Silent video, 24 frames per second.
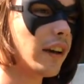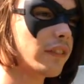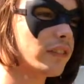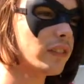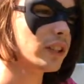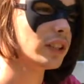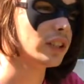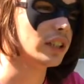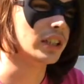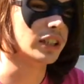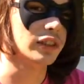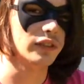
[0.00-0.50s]

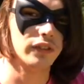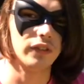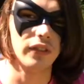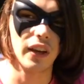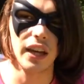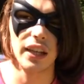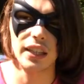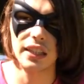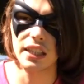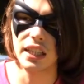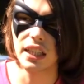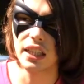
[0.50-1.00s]
after he
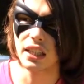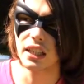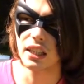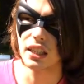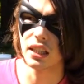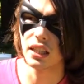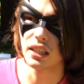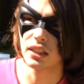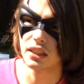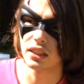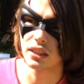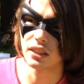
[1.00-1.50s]
faked
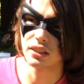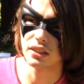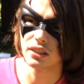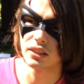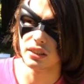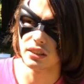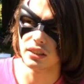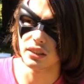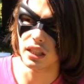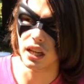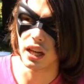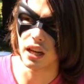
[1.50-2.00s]

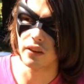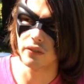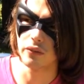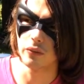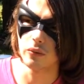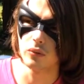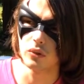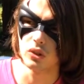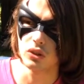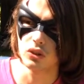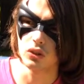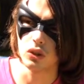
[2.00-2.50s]
his death
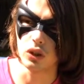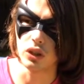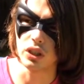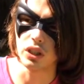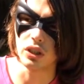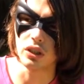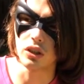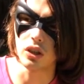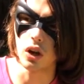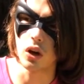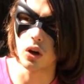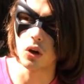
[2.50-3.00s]
so he
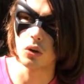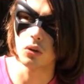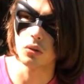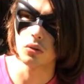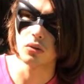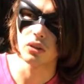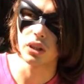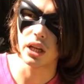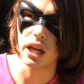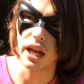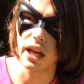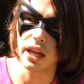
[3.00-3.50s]
can
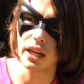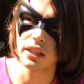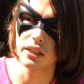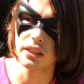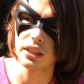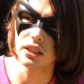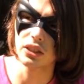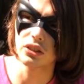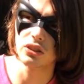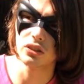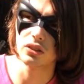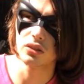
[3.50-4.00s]
go,
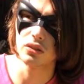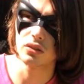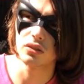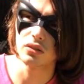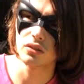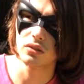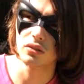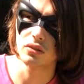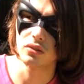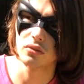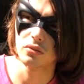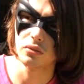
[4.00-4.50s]
and
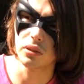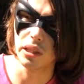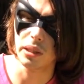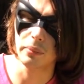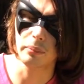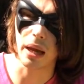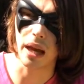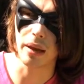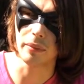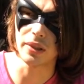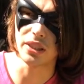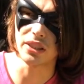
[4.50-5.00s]

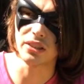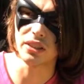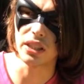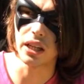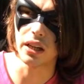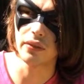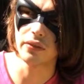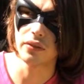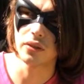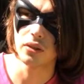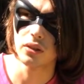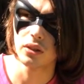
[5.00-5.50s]
Batman's
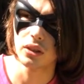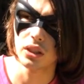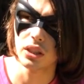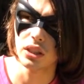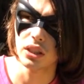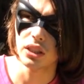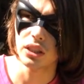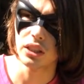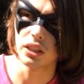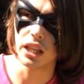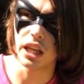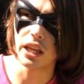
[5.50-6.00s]
death.
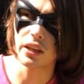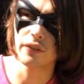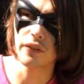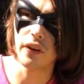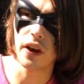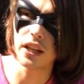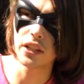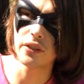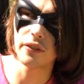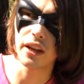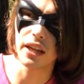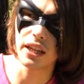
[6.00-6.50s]
They
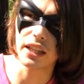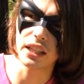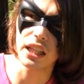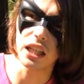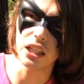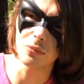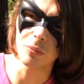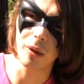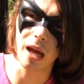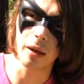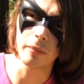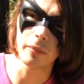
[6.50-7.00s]
finally
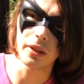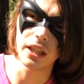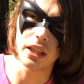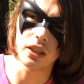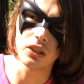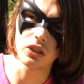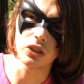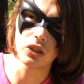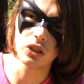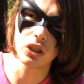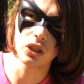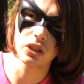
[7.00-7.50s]
recognized Batman
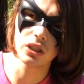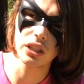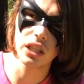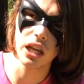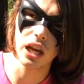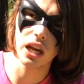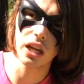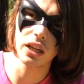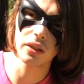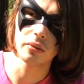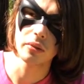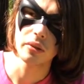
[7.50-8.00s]
as a good
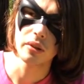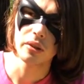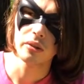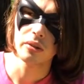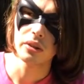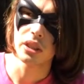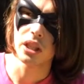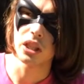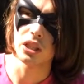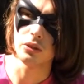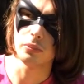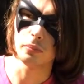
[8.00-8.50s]
guy
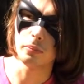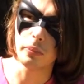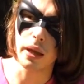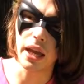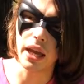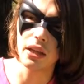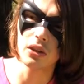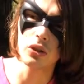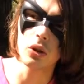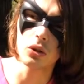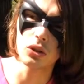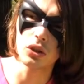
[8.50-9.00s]
because
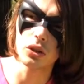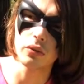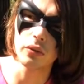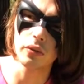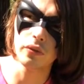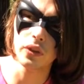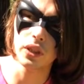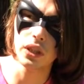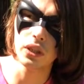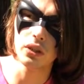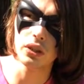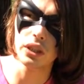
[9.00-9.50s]
Bane also
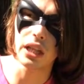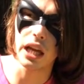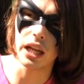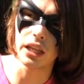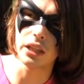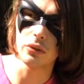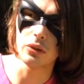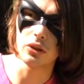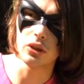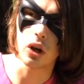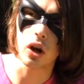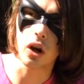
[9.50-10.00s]
revealed
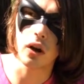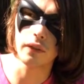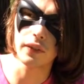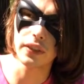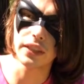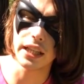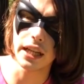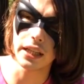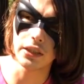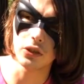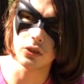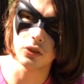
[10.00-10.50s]
that it was
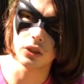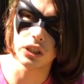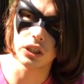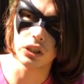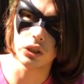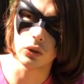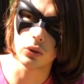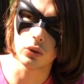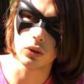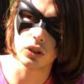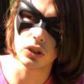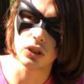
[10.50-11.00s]
Harvey Dent who
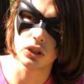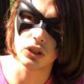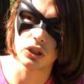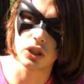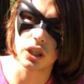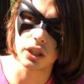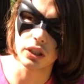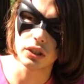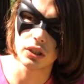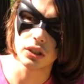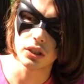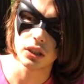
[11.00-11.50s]
did all this
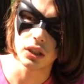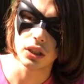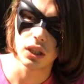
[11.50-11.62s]
shit.